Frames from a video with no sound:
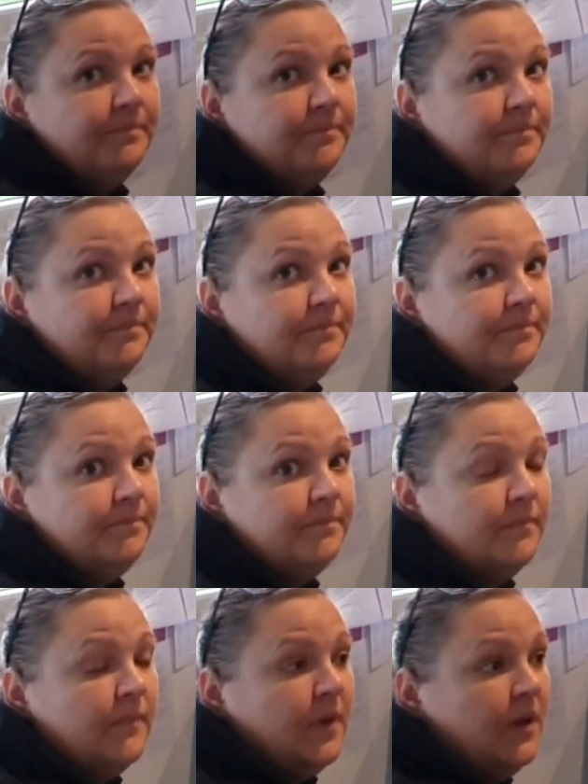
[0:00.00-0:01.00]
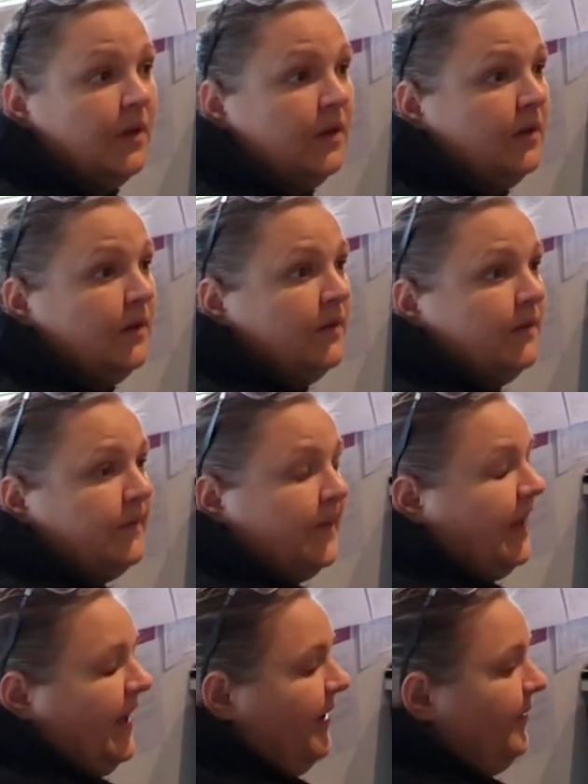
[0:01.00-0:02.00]
looking at long term
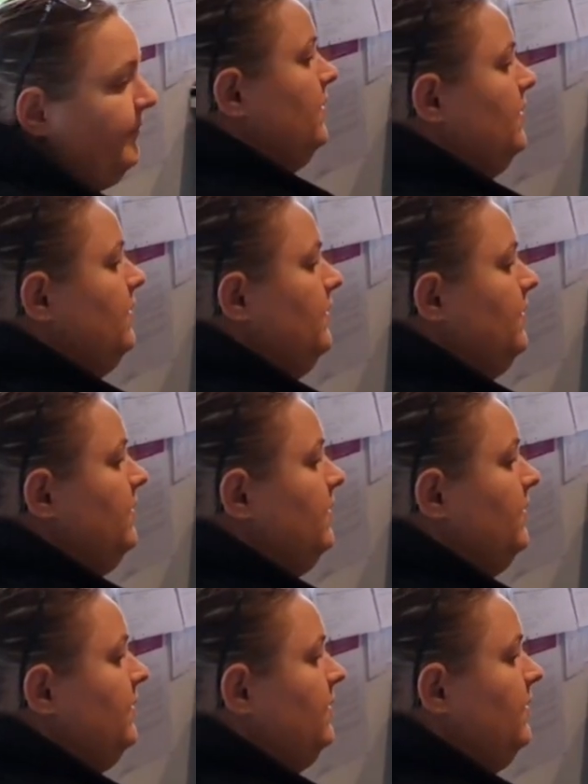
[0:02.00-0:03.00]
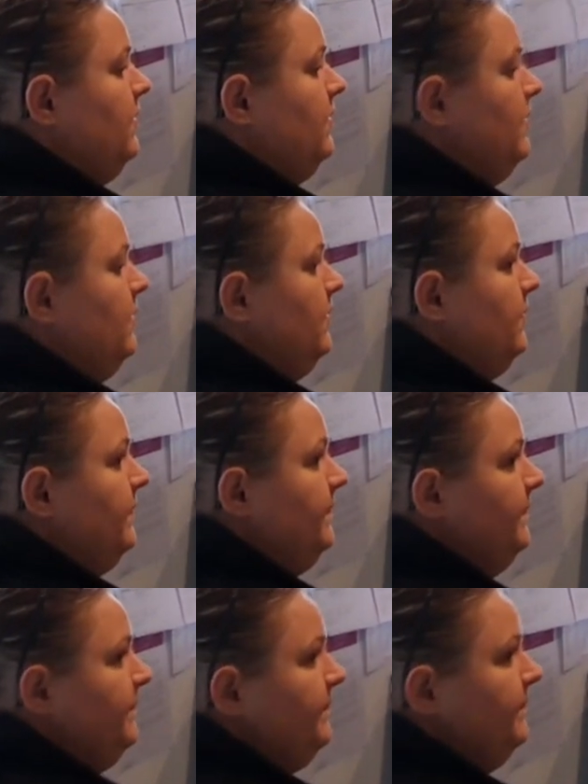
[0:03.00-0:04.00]
here. Yeah. I mean, look at the efforts you went to get the
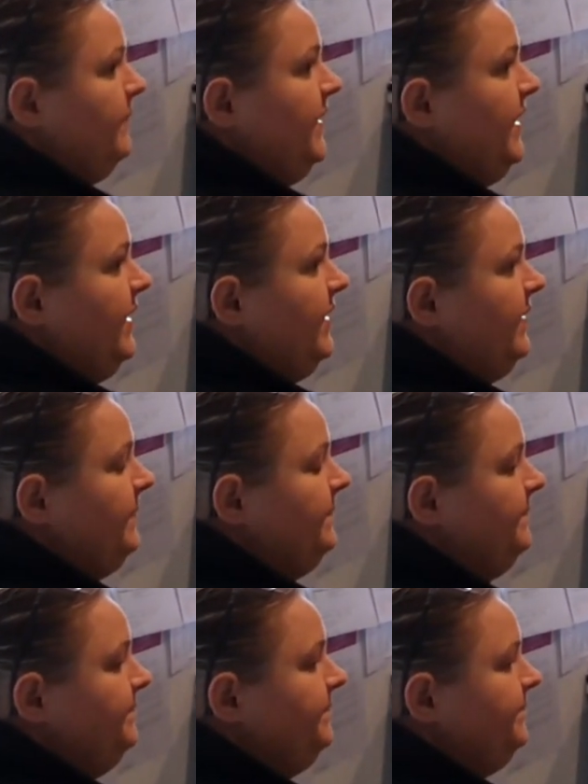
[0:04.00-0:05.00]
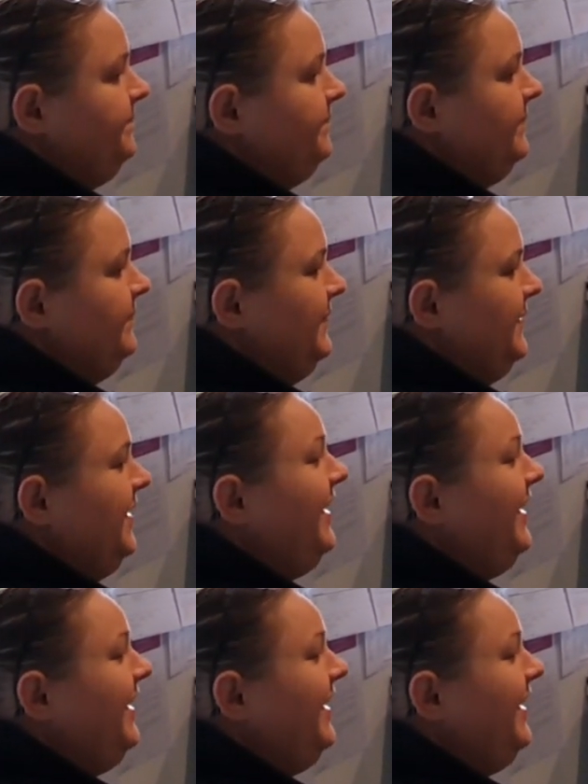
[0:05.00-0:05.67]
job. You were like, yeah, I'll be there this afternoon.